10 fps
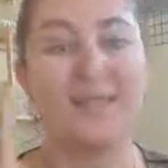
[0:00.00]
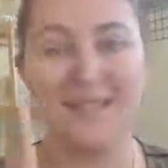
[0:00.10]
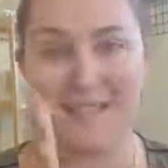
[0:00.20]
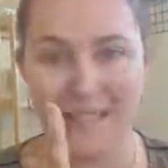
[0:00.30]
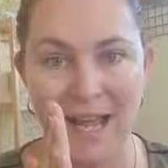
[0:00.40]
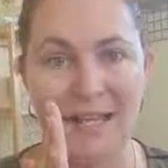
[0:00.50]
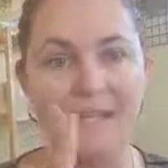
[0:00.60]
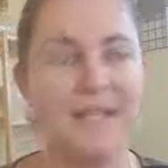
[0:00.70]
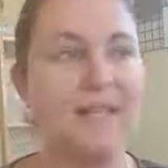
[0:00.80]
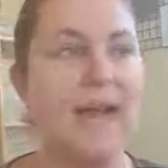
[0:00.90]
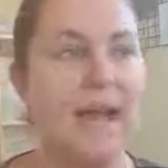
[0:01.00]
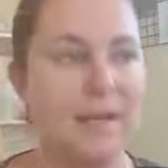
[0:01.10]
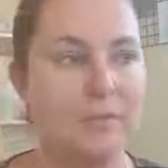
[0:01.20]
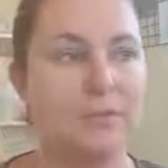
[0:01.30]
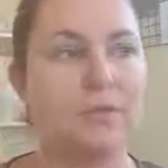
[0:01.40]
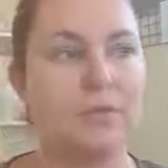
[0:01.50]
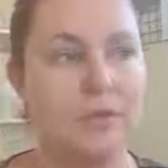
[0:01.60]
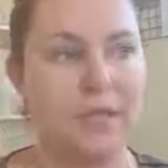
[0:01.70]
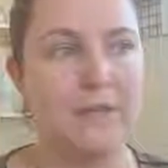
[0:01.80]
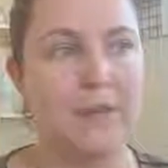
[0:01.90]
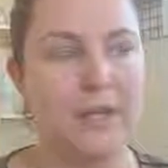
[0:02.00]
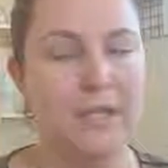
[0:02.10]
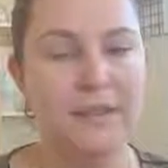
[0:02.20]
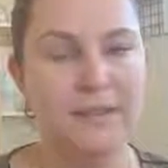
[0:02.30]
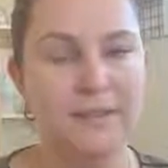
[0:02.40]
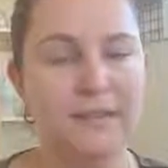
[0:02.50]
starting April 2020